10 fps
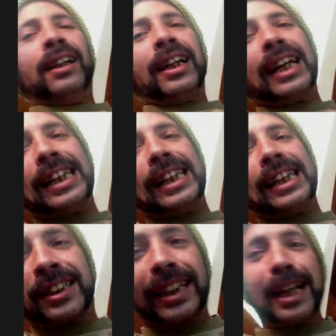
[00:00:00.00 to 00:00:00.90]
He
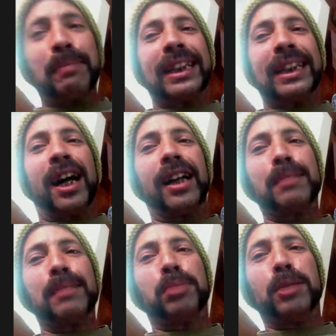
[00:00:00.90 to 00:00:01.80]
just nicknamed me the
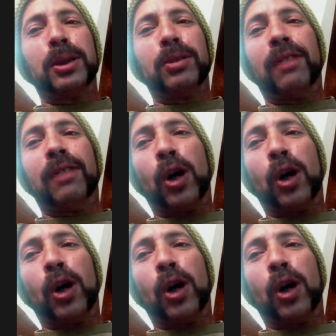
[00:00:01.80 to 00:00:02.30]
Honey Boo Boo